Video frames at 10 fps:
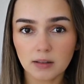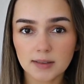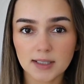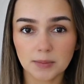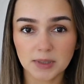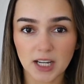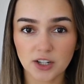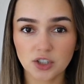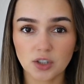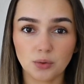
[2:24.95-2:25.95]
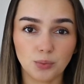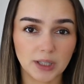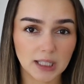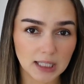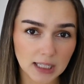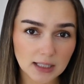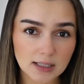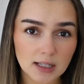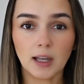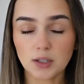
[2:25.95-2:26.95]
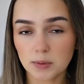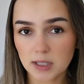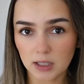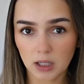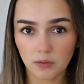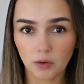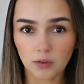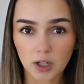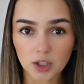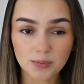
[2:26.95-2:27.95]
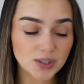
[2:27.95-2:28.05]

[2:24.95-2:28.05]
some texture with heat, that's what's going to give you volume.